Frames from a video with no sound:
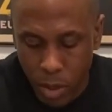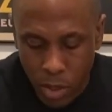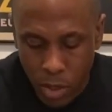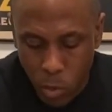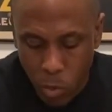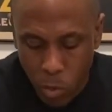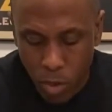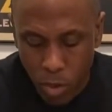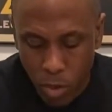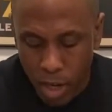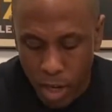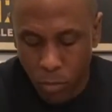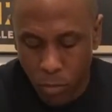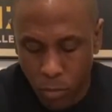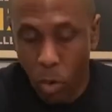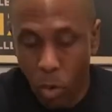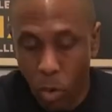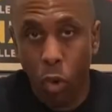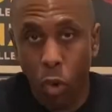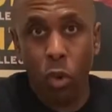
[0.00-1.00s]
So we'll kind of
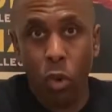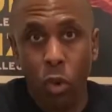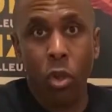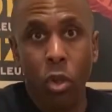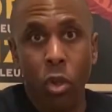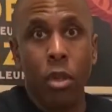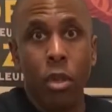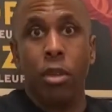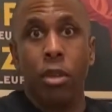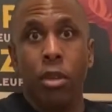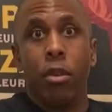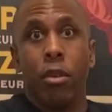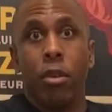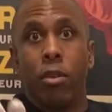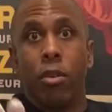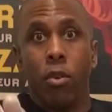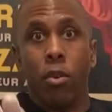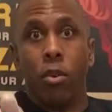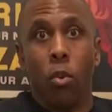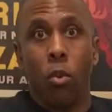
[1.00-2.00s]
roll
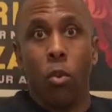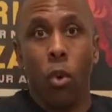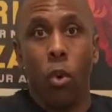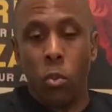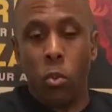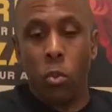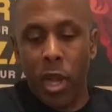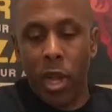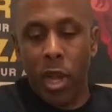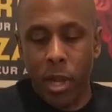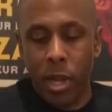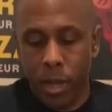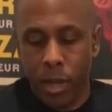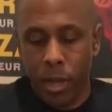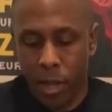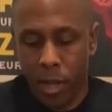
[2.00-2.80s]
one way